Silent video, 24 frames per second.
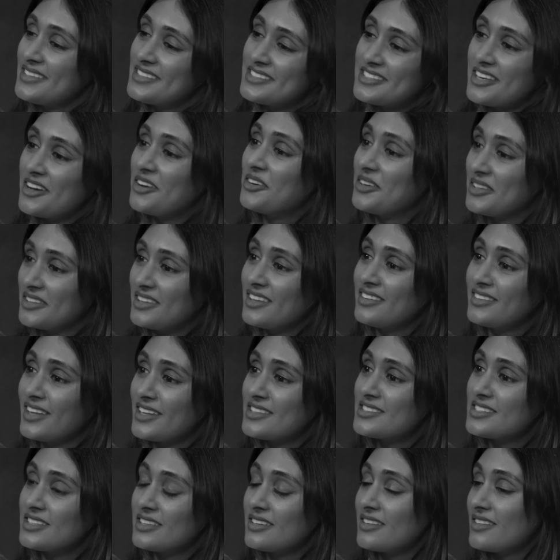So I think
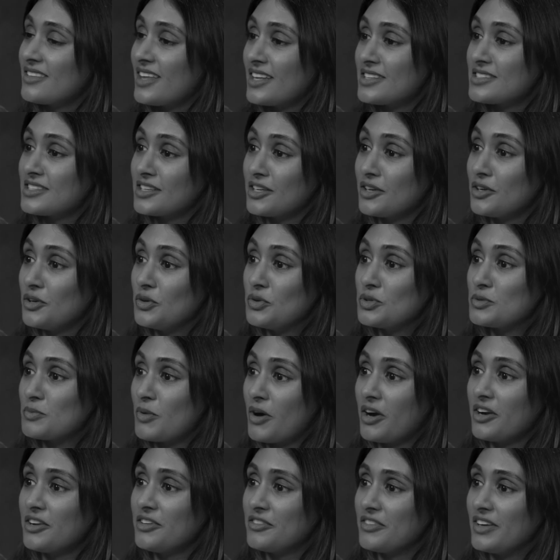that's like a huge
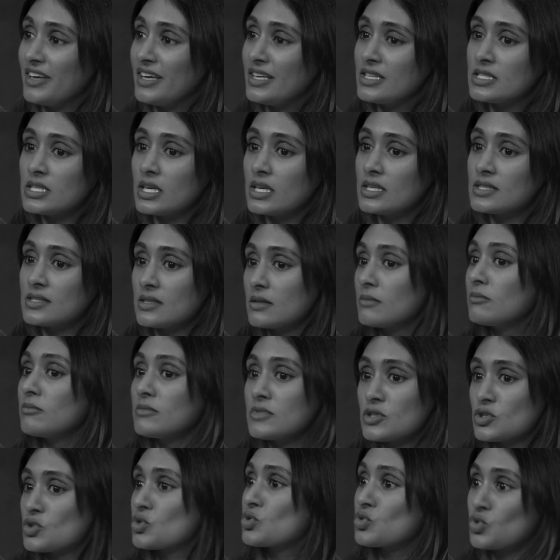part of it. It's like
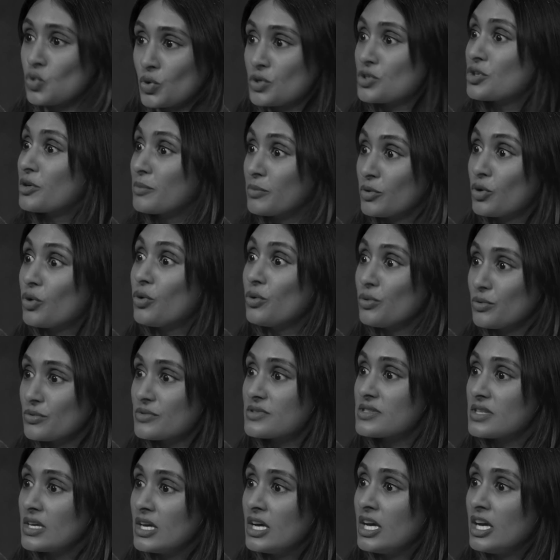short-term
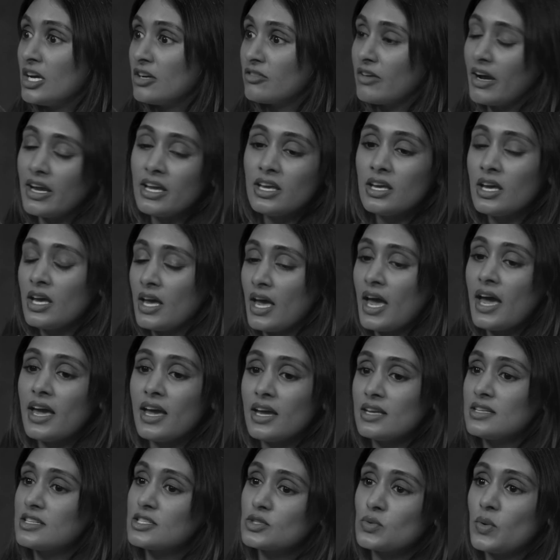goals, right? Hey,
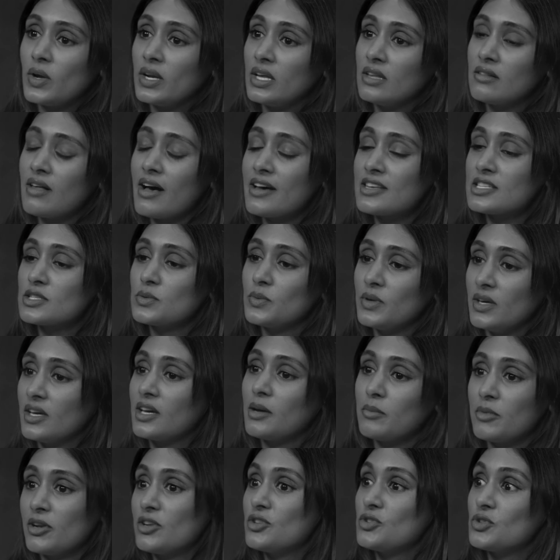I did 20 last week.
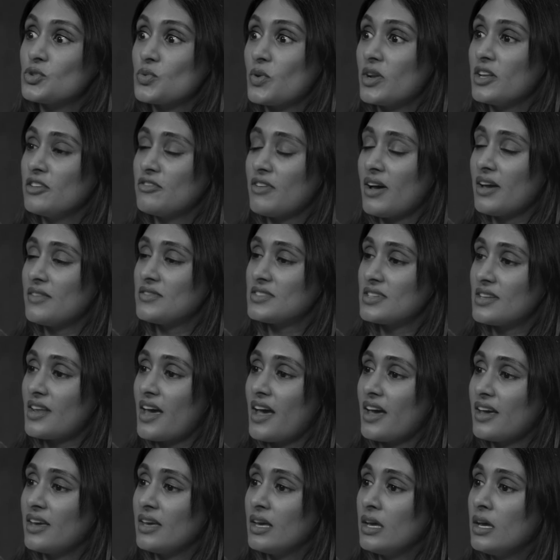I'm going to do 25
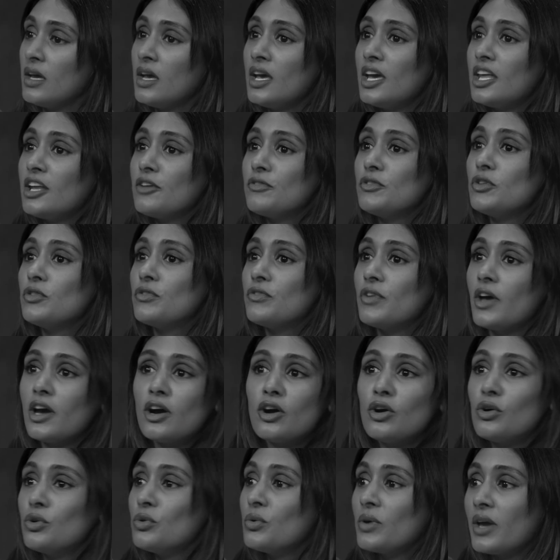today. And if you
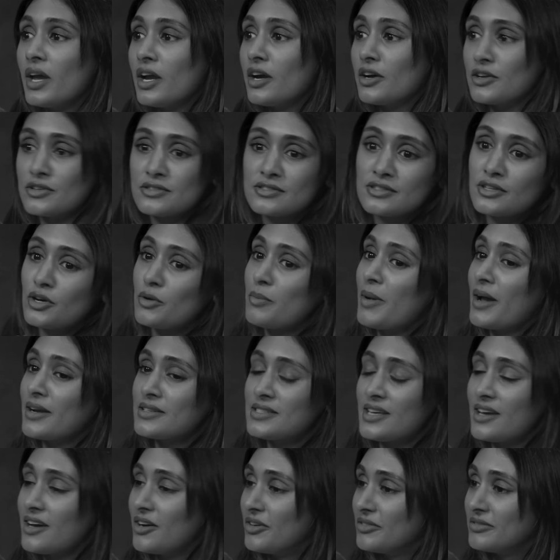fail, who cares? Go back
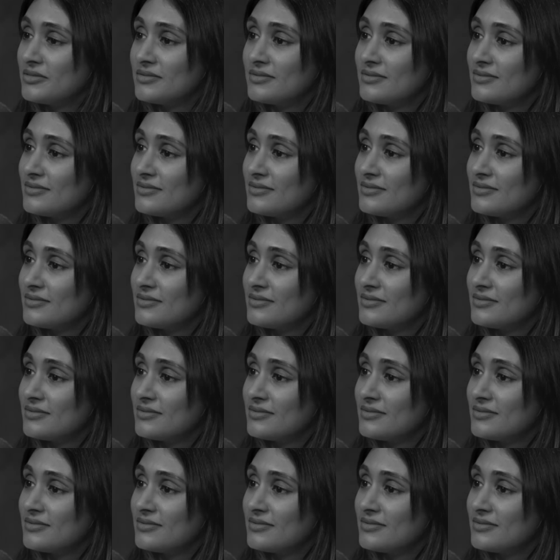down.